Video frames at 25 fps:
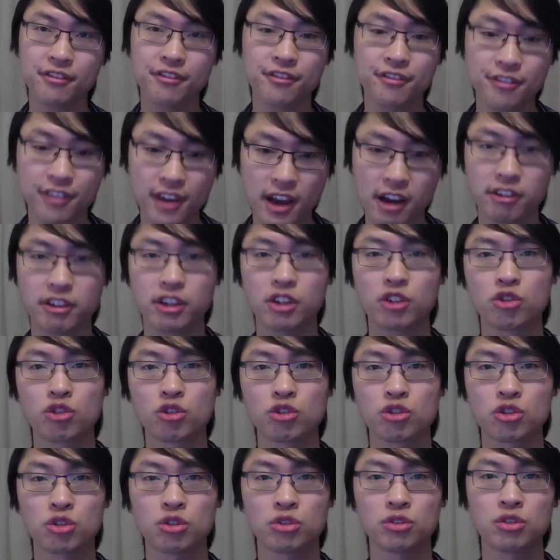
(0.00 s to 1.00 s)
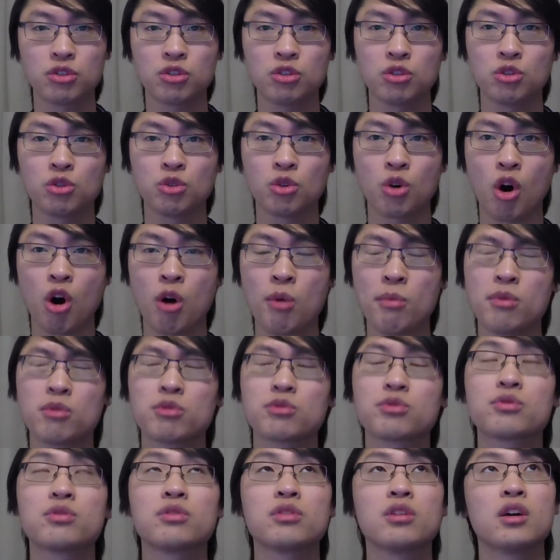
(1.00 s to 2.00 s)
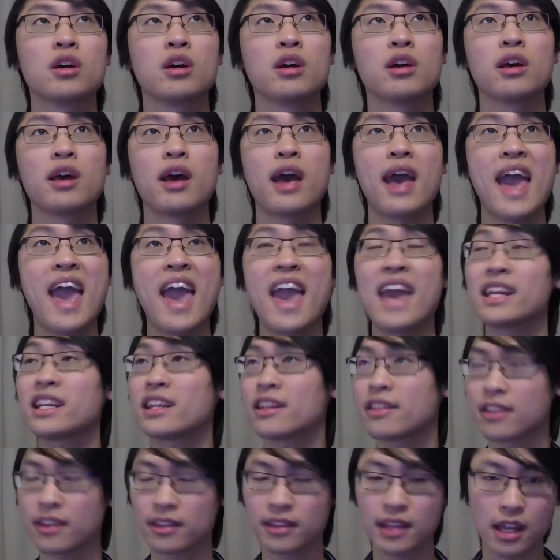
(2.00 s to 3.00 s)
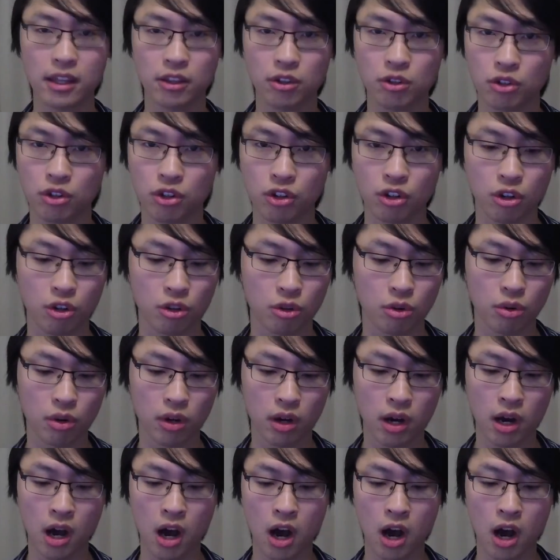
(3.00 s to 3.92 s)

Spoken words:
very crucial to almost anything that you do.